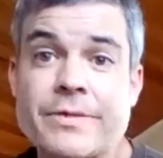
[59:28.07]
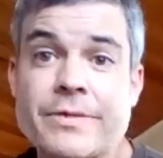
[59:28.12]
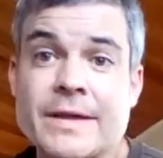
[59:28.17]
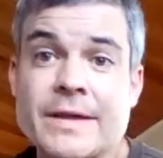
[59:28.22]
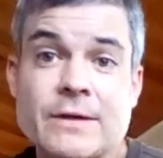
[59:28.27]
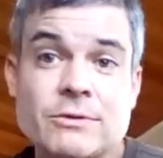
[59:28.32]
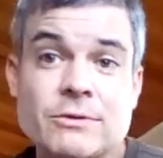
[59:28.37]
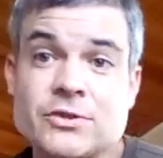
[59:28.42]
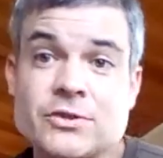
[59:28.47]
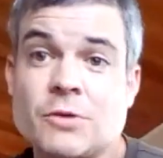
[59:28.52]

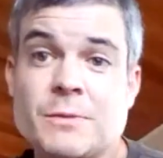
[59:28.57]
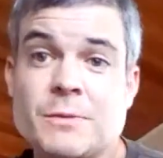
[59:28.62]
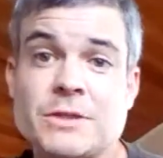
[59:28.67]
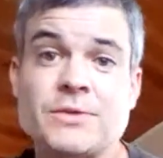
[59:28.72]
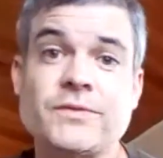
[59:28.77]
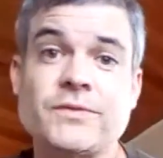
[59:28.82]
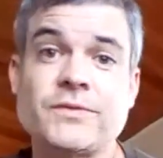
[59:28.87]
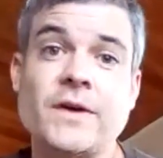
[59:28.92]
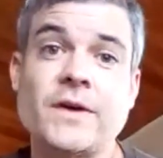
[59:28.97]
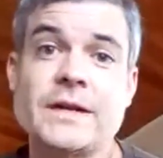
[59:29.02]
was so much
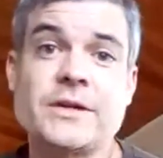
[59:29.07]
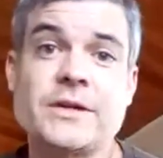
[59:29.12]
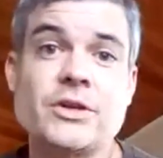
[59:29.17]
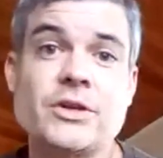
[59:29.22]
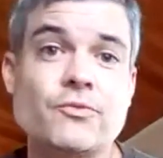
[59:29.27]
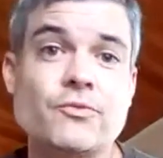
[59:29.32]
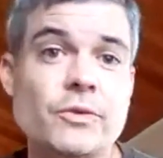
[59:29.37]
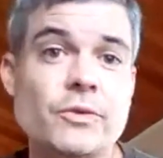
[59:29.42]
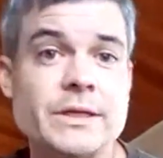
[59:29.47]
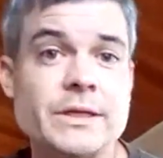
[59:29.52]
fun, and
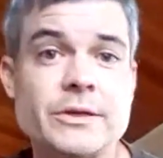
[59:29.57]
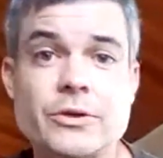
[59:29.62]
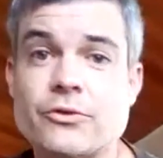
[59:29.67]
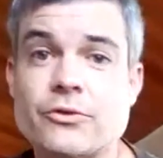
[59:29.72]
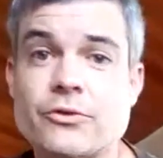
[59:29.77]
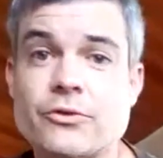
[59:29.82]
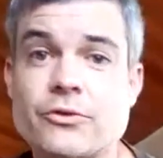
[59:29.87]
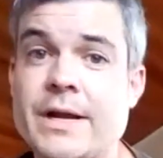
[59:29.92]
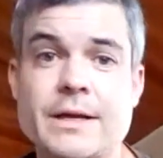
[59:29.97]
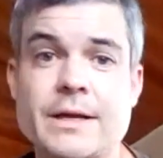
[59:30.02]
you're
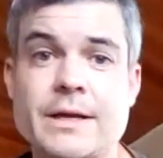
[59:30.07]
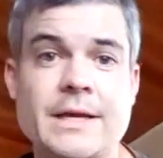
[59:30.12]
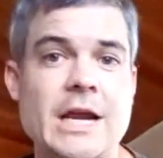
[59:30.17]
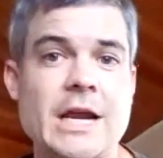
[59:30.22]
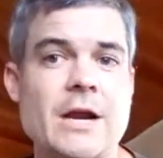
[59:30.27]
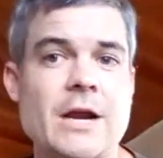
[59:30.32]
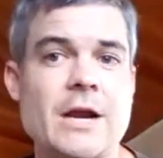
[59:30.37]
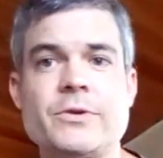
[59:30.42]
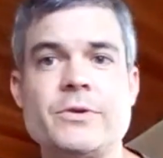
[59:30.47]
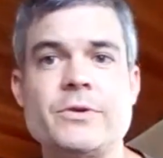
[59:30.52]
great on
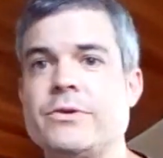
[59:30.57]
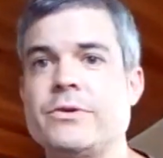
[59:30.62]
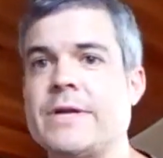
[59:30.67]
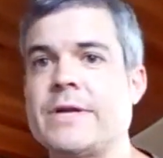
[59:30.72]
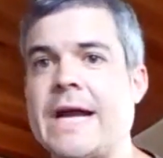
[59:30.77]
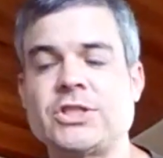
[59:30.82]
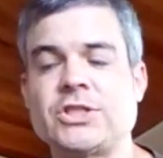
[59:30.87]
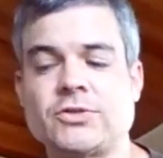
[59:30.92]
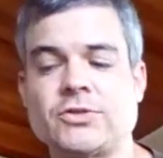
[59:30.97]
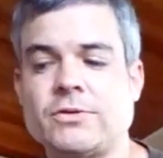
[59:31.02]
camera. You're
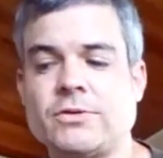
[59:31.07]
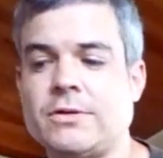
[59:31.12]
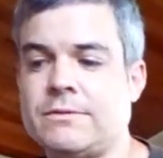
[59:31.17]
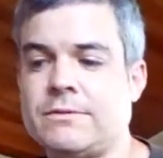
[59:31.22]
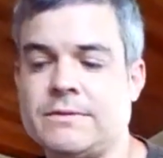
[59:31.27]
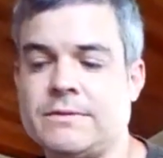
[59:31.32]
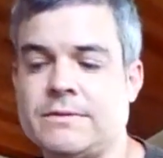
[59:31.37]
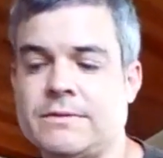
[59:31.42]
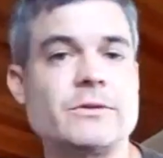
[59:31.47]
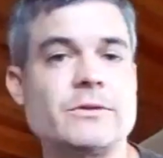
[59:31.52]
natural, I
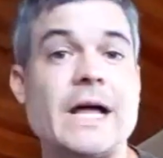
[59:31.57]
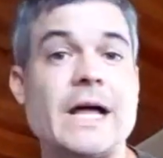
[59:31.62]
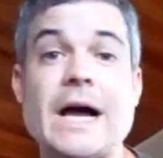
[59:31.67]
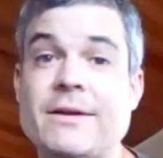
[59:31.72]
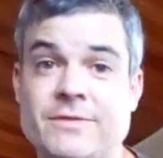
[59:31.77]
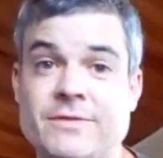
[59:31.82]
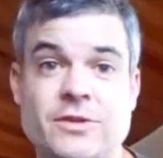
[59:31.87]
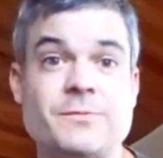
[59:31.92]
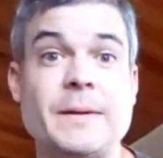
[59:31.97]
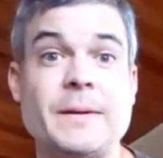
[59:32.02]
mean, live
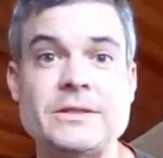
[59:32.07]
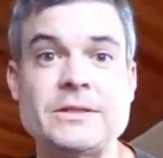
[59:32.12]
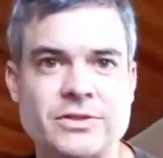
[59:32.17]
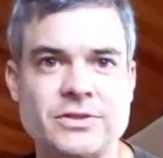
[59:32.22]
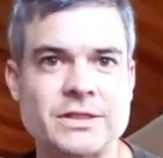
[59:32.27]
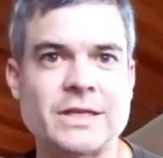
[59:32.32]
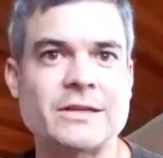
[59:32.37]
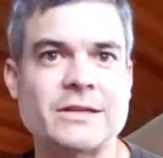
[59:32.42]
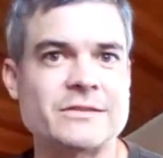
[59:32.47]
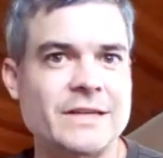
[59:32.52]

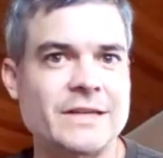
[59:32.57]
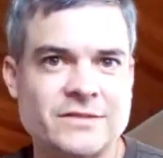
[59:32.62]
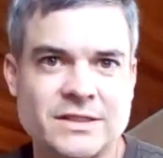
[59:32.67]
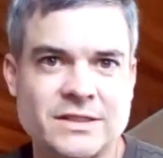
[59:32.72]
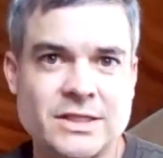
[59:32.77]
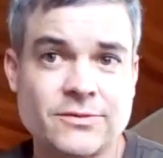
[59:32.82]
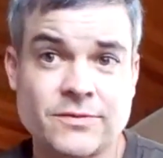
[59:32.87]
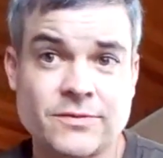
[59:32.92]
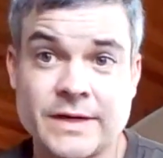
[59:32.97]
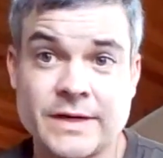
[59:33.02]
especially, because that's a
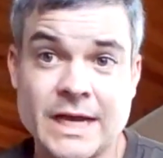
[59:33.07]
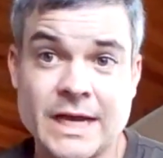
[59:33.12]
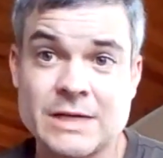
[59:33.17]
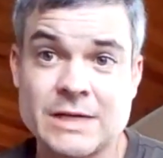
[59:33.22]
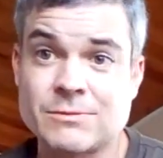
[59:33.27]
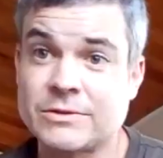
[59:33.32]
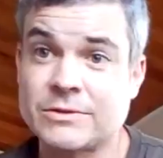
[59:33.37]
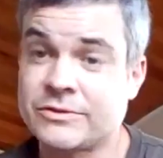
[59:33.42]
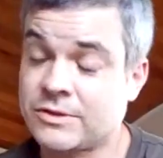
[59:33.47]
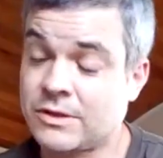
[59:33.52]
different
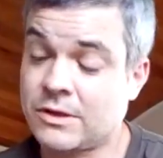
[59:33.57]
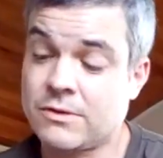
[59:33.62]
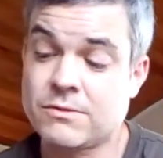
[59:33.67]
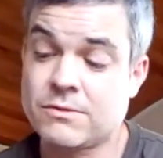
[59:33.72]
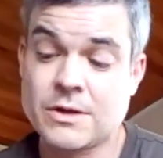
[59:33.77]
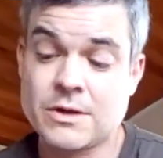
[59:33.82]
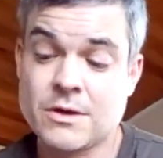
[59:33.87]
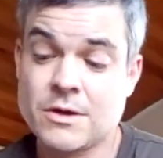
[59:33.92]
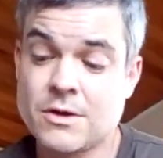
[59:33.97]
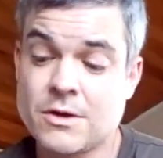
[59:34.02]
animal. So
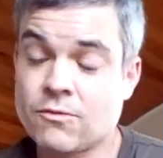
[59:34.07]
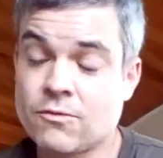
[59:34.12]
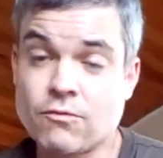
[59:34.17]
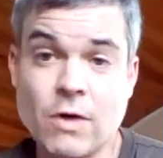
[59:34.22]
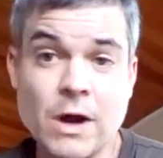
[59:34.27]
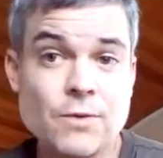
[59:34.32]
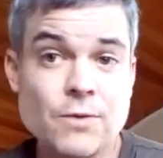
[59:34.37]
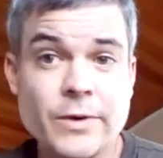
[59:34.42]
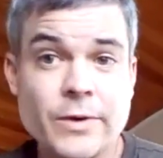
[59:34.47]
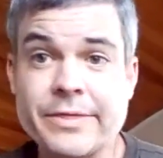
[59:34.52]

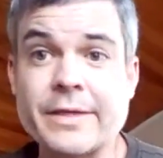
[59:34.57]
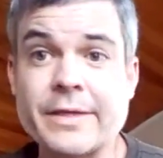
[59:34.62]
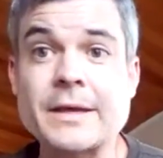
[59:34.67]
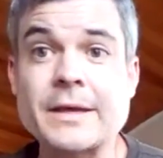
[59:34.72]
run with it.